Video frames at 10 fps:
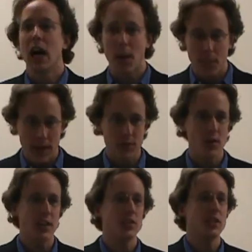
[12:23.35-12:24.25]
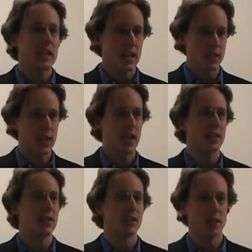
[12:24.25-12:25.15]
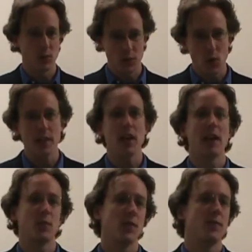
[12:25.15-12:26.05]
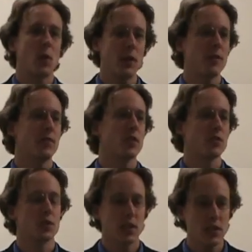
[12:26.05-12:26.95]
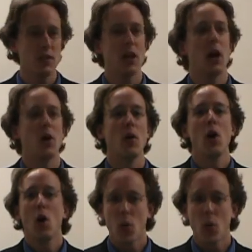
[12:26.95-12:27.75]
a penetration test like this that was online where the voting officials didn't know